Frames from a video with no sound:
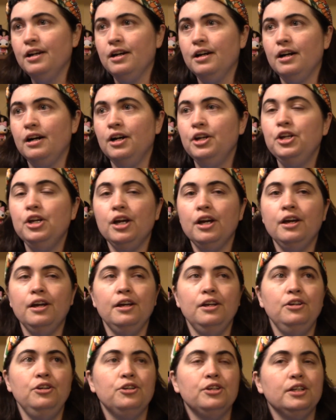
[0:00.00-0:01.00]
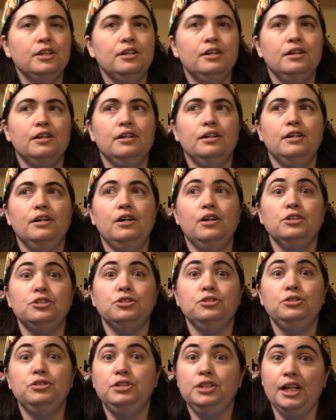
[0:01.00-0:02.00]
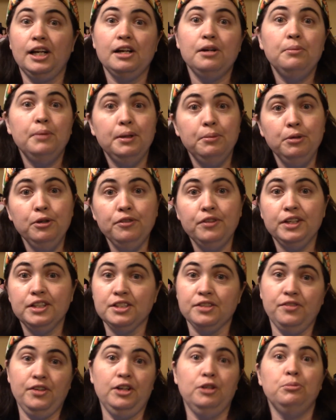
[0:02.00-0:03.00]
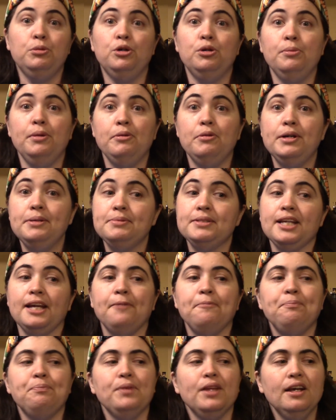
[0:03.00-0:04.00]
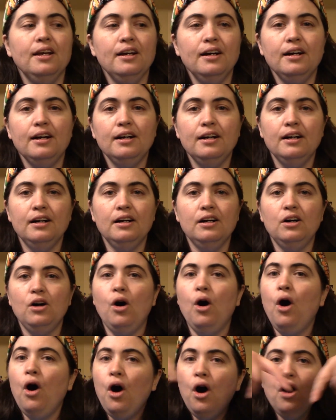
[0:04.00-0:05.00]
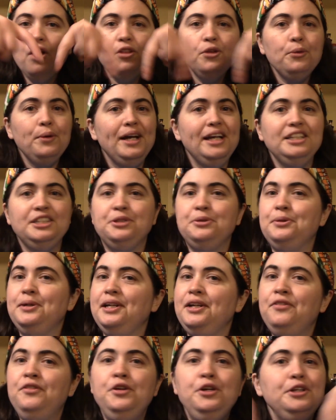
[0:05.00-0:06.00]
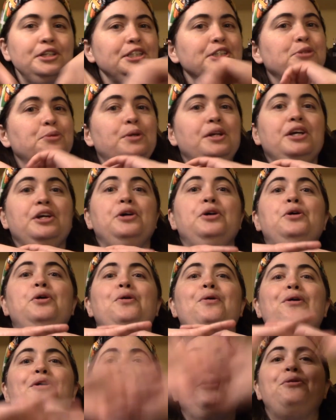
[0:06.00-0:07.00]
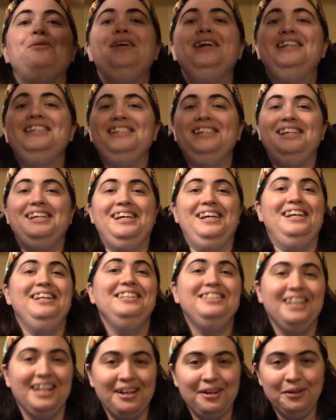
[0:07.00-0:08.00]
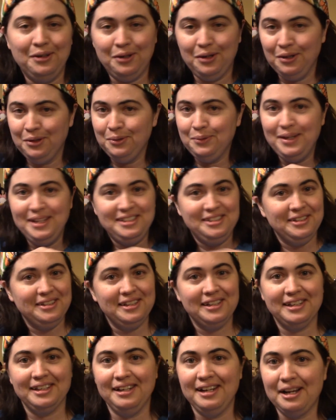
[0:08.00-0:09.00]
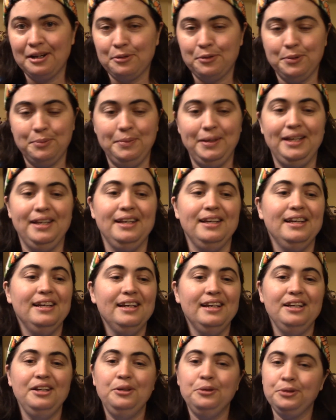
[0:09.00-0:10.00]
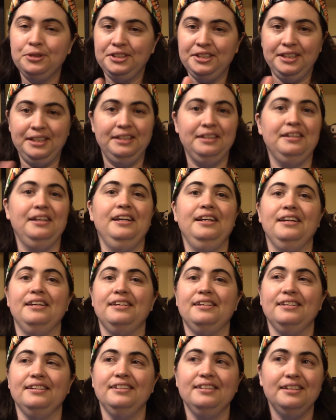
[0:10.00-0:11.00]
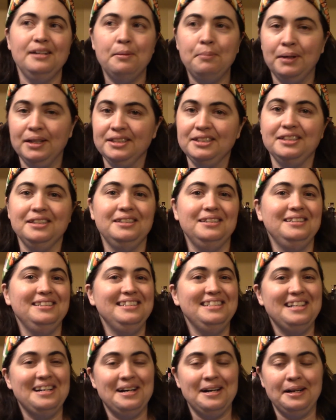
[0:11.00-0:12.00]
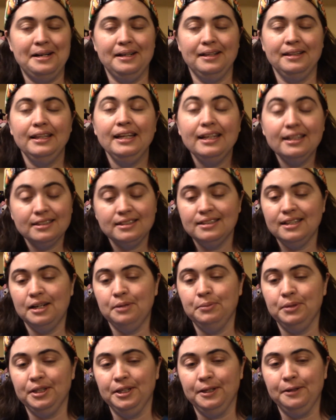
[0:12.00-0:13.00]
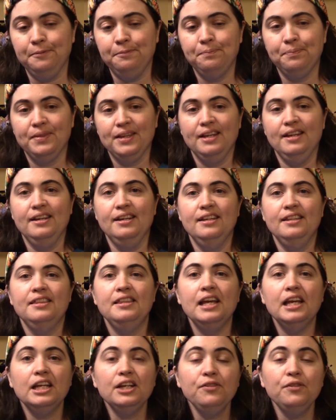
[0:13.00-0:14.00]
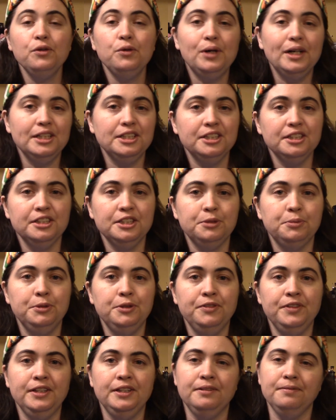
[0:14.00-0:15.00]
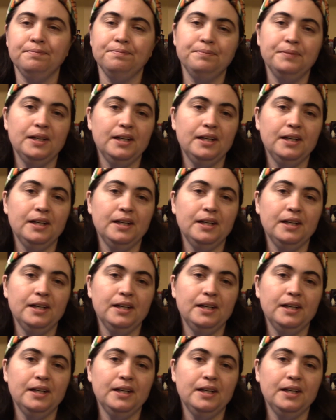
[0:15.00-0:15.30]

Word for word: Uh, and you can uh, also check out my movie. It's available on my website. Uh, all the ways you, if you just want to go crazy and check out all the ways you can connect with me, you'll see like a bunch of uh, links down below. Thank you for watching this movie.